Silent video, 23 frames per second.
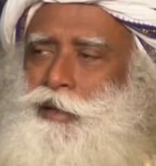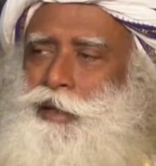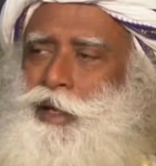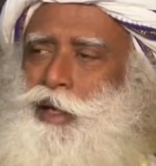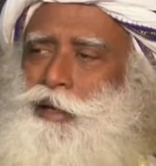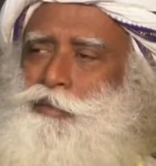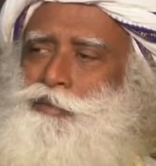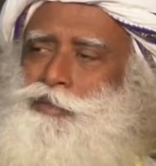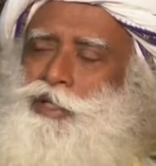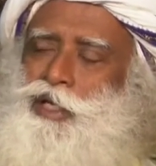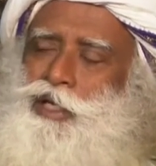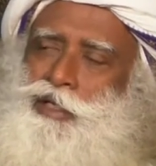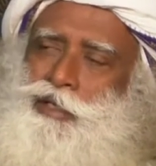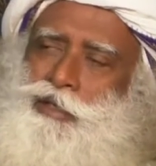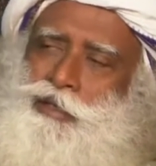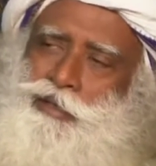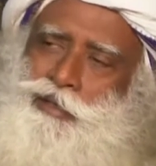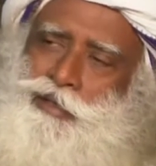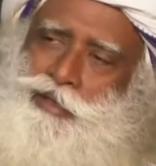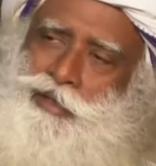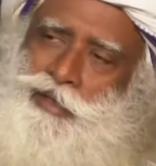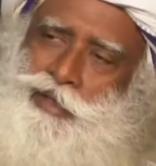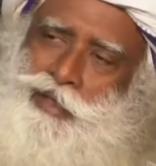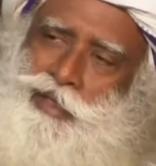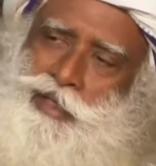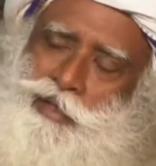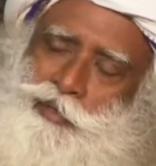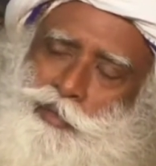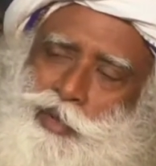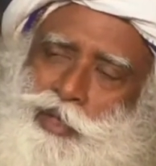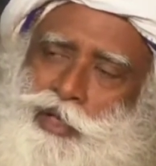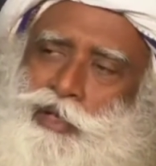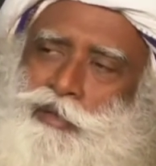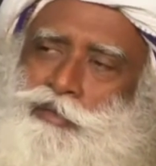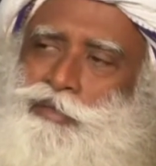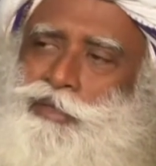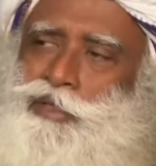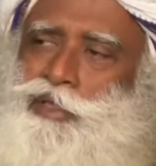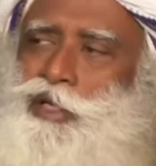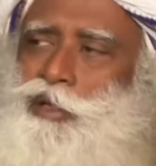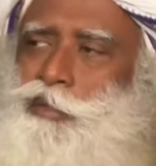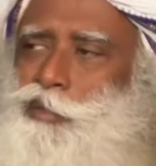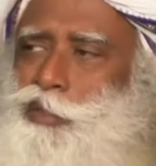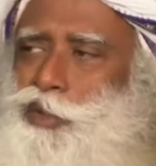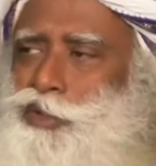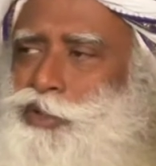I'm saying it becomes
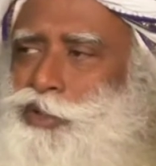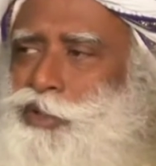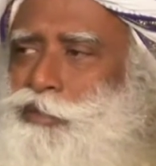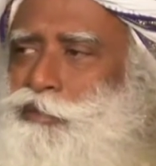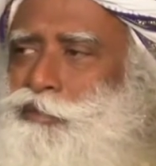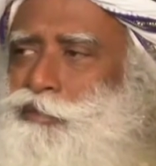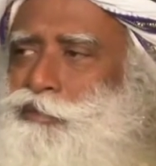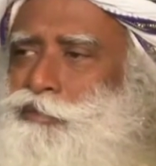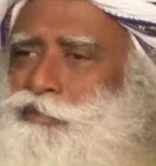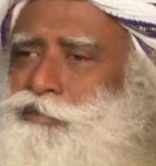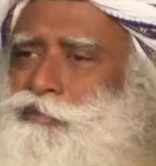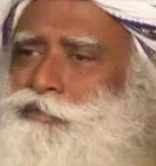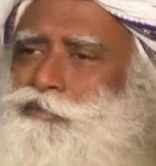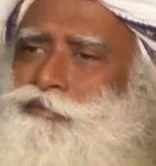cumbersome